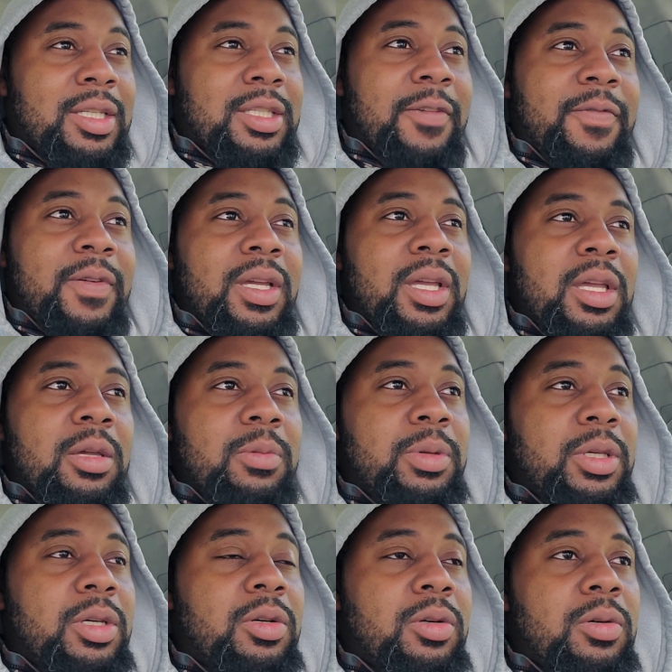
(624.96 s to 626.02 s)
Because I figure it could
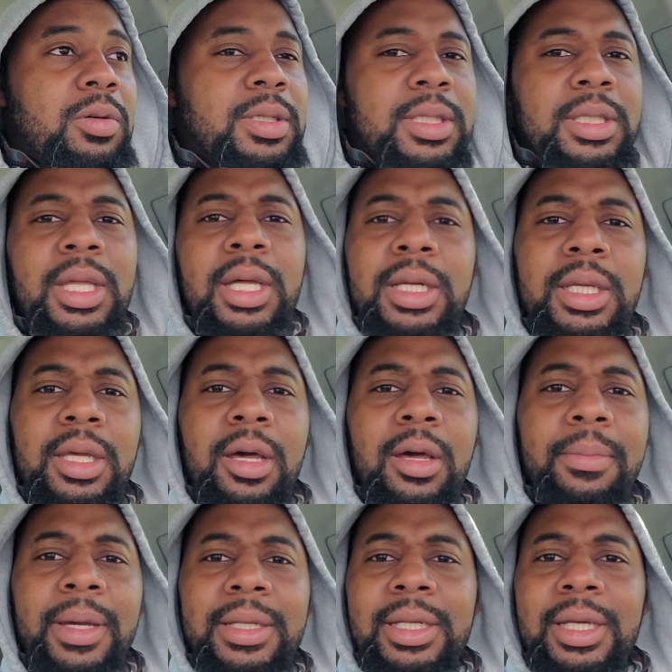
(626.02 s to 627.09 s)
be cool. Because a lot of
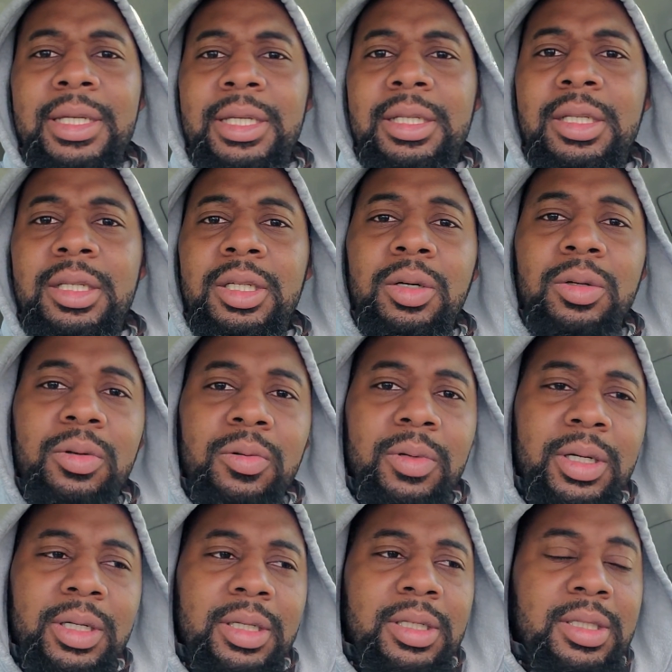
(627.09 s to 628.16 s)
y'all might not get to go to
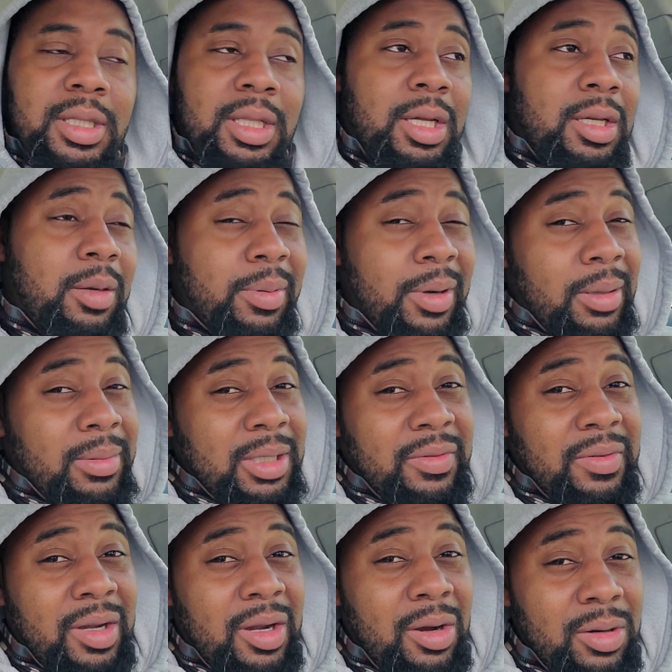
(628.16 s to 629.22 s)
Ruckus. A lot of y'all probably
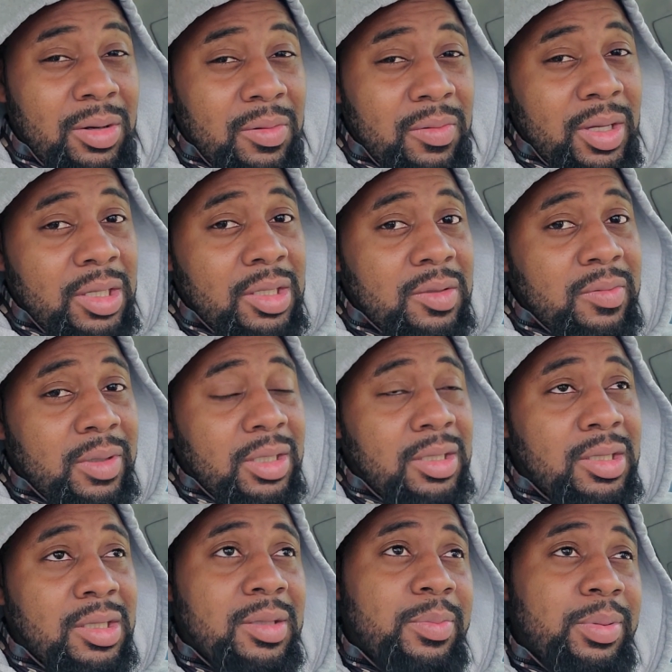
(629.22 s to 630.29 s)
never heard of Ruckus.
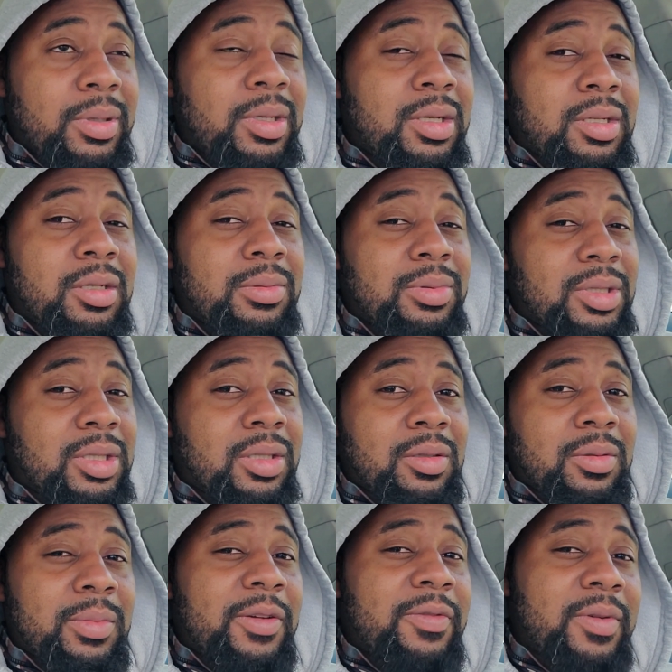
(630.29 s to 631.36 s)
Ruckus is a pretty dope
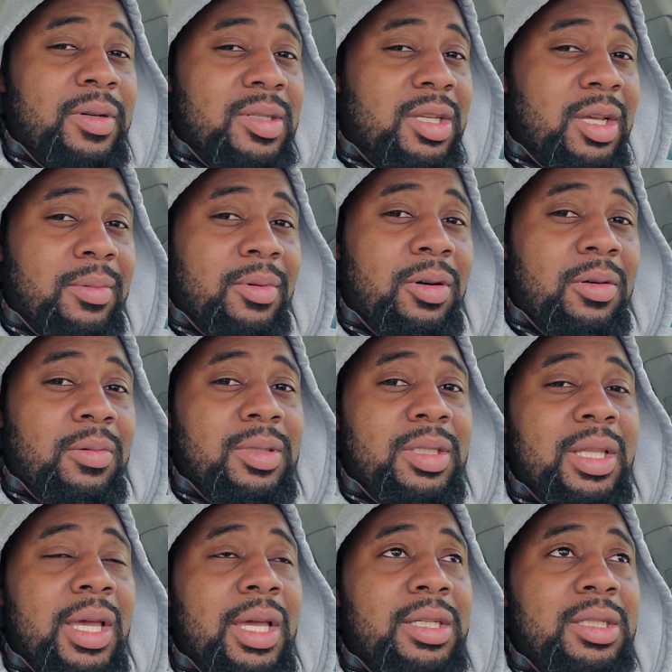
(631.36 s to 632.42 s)
show. My first time going
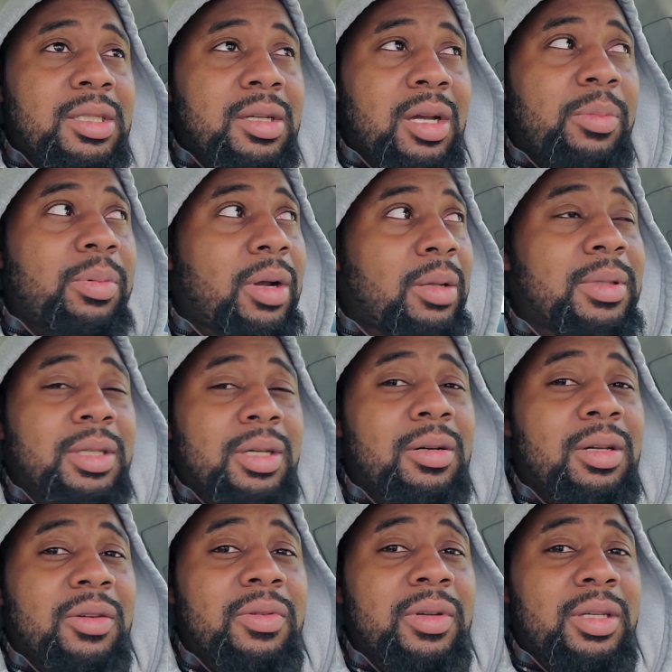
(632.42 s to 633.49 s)
was last year. I'll probably
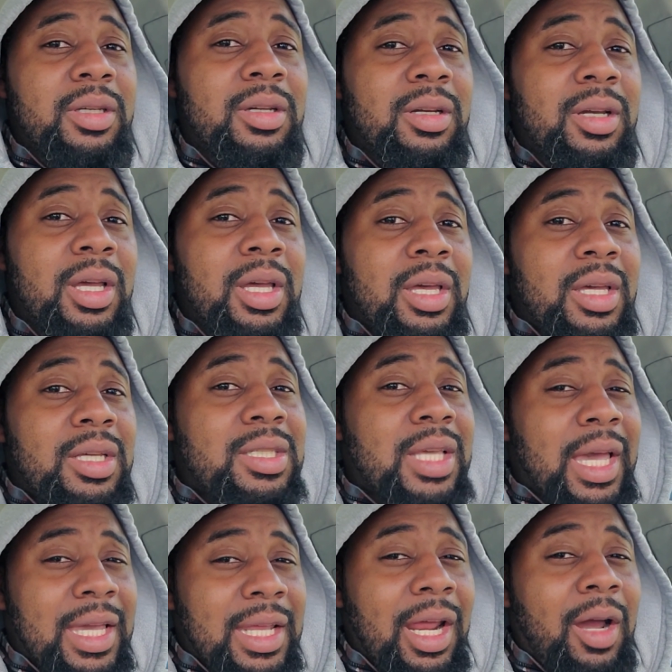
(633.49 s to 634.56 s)
go every year. It's
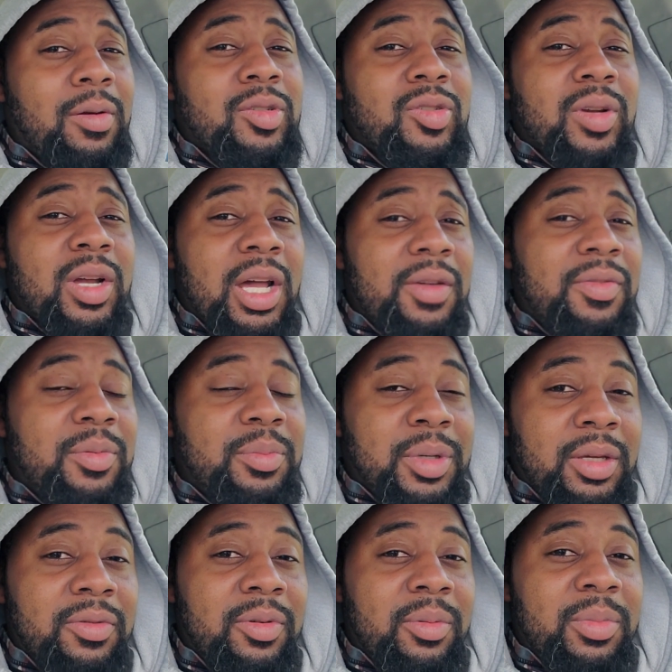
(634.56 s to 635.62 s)
an 8-hour drive for
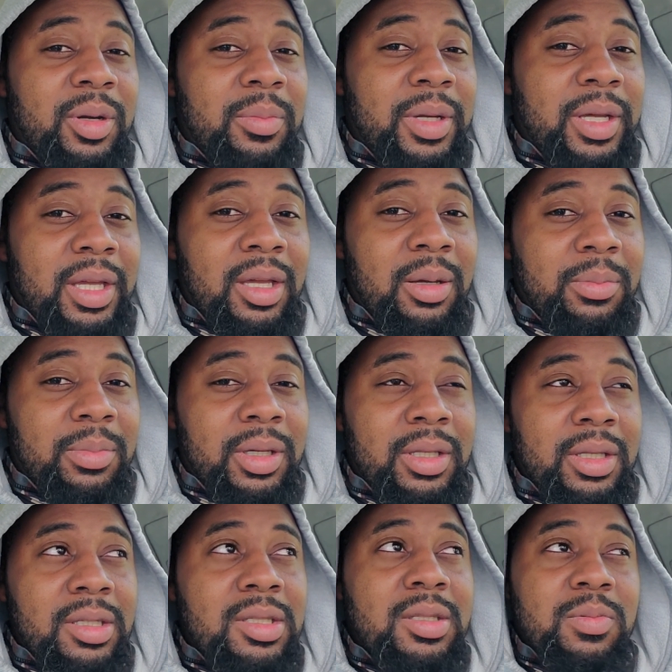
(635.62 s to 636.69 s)
me from Birmingham, but
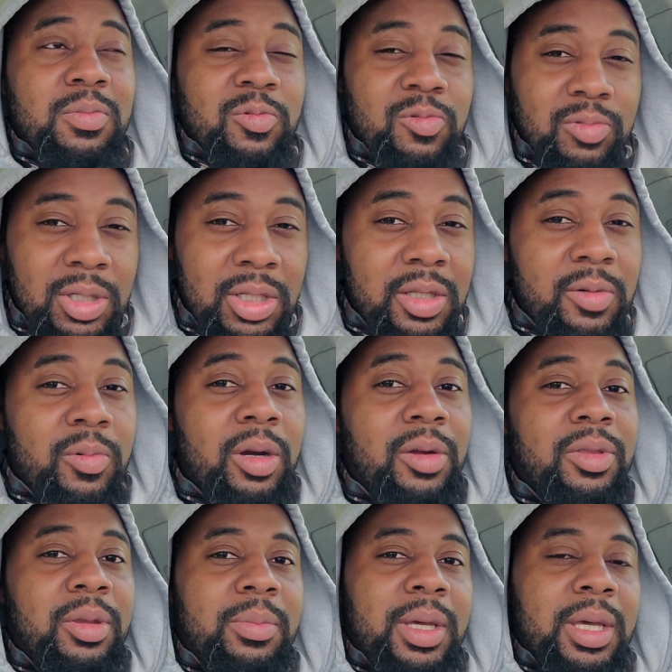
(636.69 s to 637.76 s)
it's really
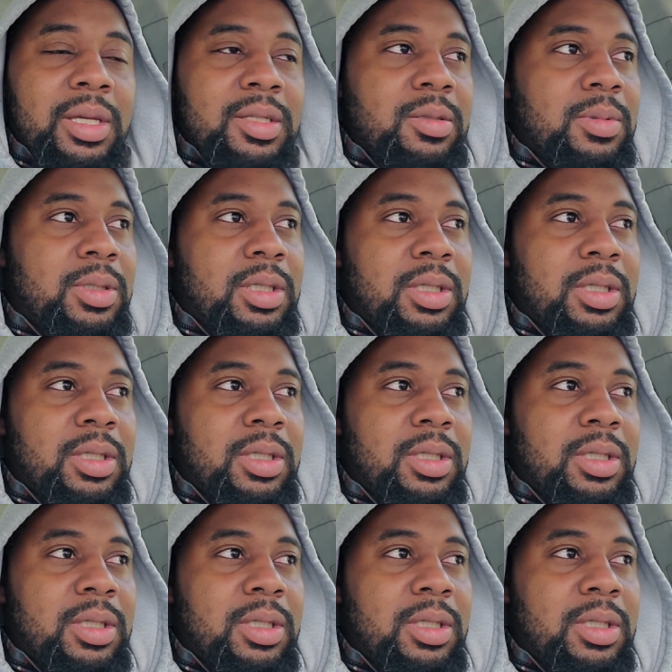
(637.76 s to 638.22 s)
worth it, man.